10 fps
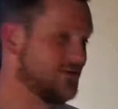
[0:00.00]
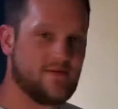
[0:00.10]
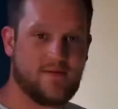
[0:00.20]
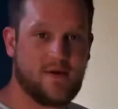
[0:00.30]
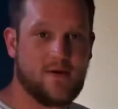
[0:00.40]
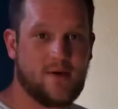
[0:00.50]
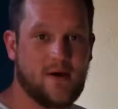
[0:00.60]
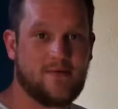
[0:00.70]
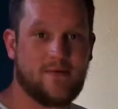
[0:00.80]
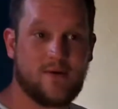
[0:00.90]
is it, you
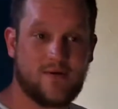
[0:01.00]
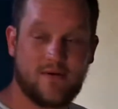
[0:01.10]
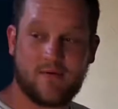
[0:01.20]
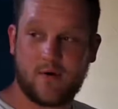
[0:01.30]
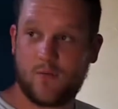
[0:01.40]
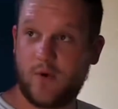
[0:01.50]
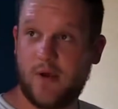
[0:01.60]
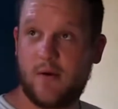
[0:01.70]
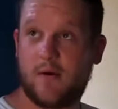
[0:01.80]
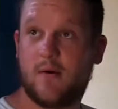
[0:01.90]
guys. You guys have a good
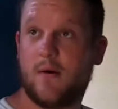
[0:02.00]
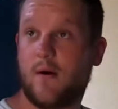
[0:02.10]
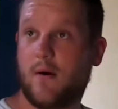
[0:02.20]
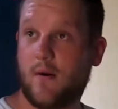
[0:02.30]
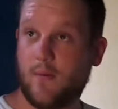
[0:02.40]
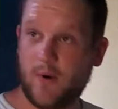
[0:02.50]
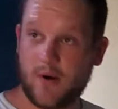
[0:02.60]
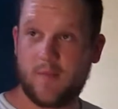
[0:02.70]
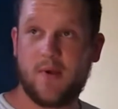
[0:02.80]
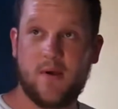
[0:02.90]
week. We're
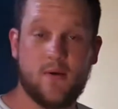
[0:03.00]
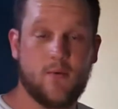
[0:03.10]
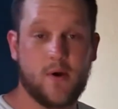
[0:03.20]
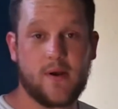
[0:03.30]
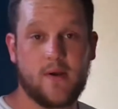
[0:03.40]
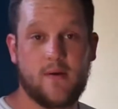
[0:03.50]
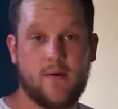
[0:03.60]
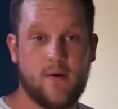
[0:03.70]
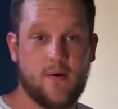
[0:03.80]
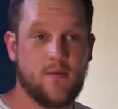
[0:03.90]
going to be here working
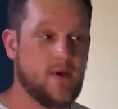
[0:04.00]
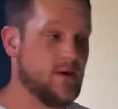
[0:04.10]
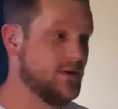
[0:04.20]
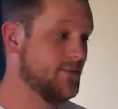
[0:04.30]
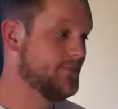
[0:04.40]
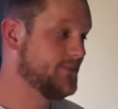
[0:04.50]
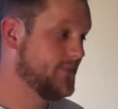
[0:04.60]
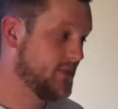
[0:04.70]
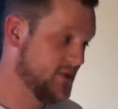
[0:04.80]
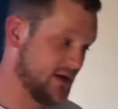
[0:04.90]
all week.
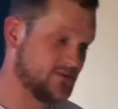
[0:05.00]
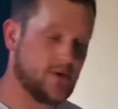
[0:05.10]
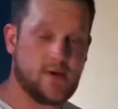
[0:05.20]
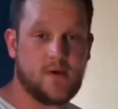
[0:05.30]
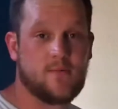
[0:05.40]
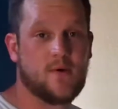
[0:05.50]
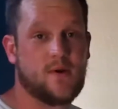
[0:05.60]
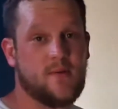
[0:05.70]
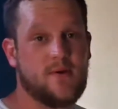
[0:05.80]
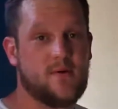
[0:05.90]
Next weekend, we're
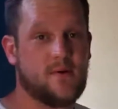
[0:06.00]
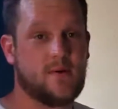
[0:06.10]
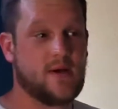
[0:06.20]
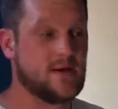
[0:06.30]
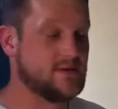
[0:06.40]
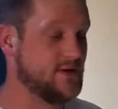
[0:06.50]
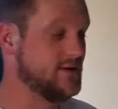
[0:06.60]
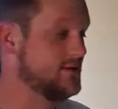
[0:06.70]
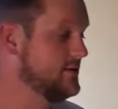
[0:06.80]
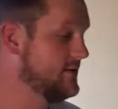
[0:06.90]
going to be doing, like I
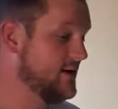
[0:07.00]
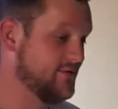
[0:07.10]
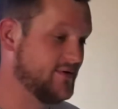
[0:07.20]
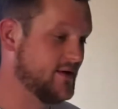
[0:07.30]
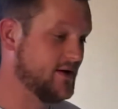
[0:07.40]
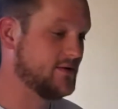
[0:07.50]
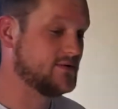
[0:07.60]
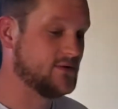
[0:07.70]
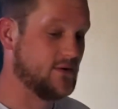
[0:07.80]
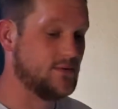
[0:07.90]
said, everything
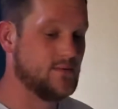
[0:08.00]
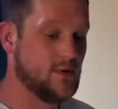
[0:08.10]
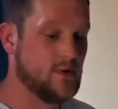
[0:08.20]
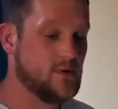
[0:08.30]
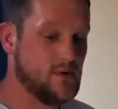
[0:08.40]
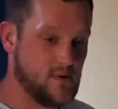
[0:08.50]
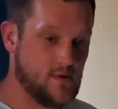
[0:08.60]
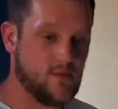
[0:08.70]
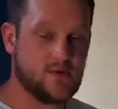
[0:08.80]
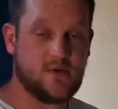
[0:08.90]
else. So
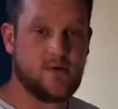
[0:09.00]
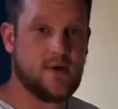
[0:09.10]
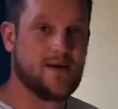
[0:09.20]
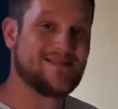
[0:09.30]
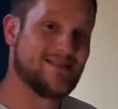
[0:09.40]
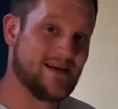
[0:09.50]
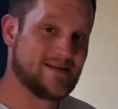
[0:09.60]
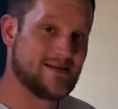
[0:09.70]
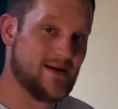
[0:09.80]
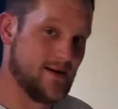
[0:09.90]
we'll see you guys
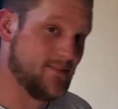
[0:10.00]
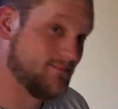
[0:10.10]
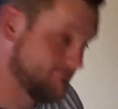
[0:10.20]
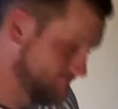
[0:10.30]
next time.